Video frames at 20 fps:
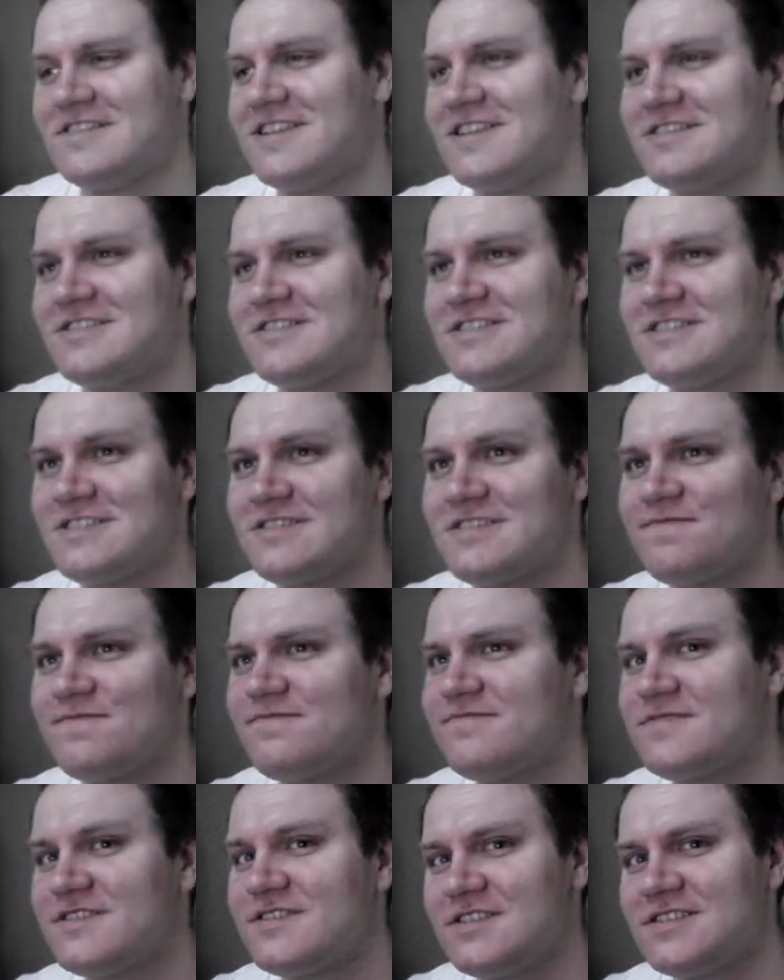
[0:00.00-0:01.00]
It's
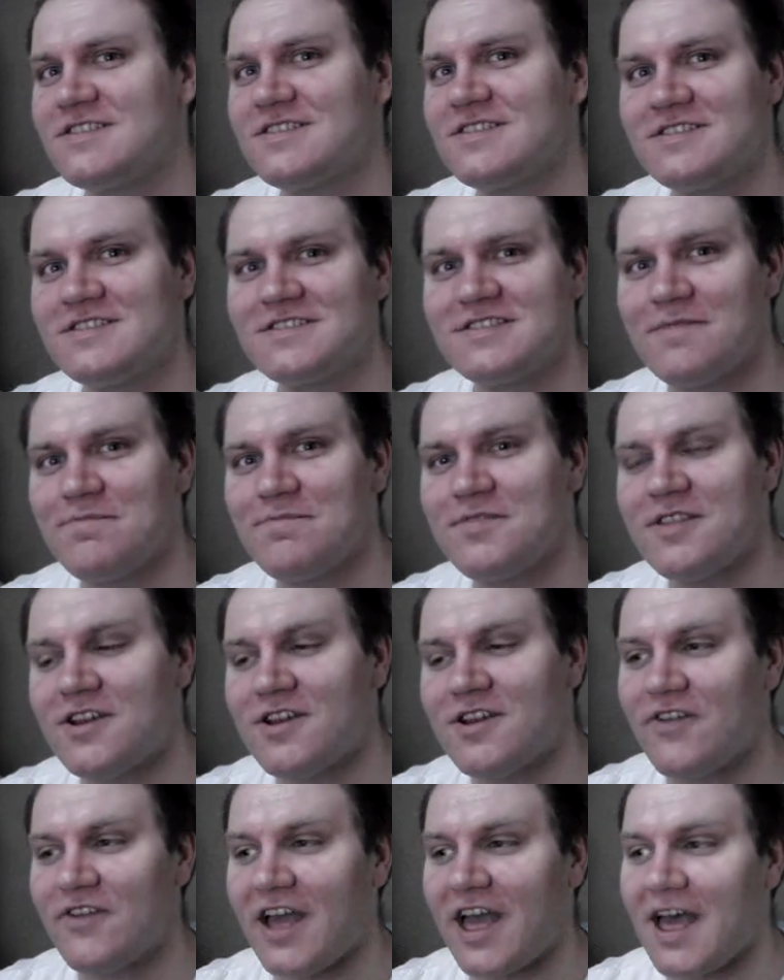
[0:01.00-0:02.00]
just something
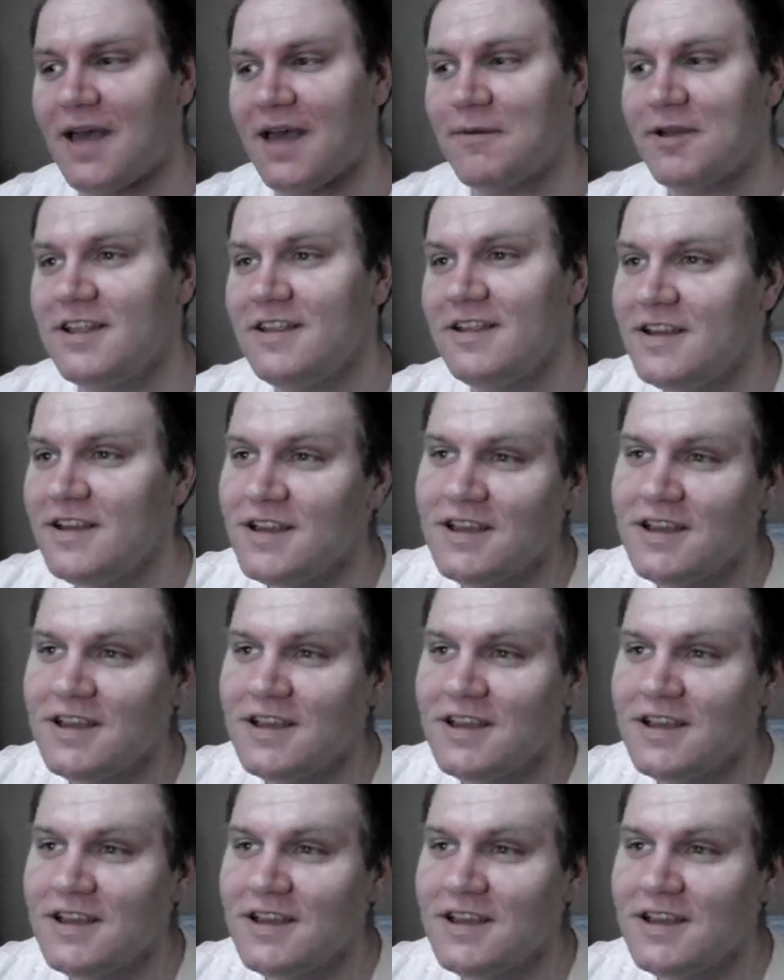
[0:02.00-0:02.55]
of a habit.